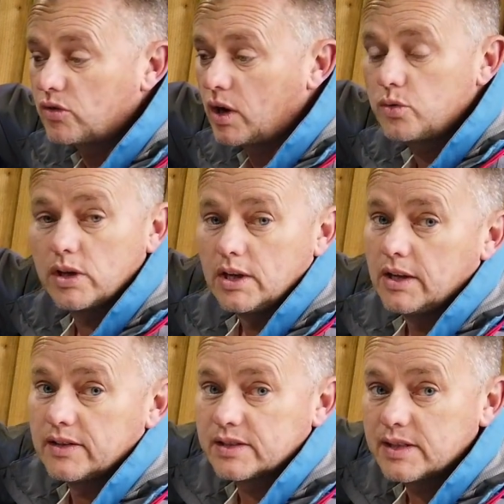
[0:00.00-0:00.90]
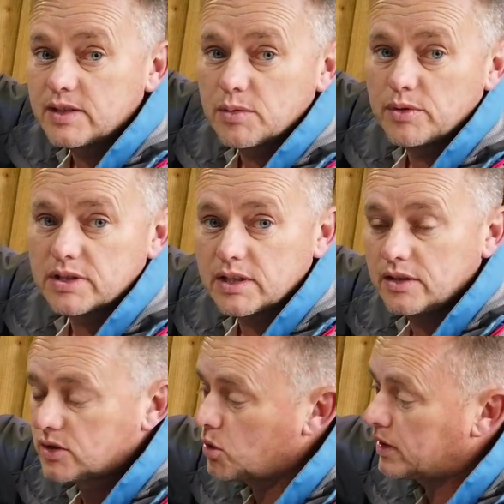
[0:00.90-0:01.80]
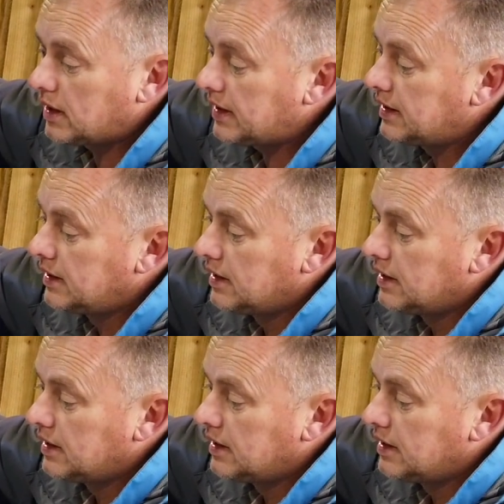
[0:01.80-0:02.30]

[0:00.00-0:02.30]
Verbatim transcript: corrode the system as, as quickly.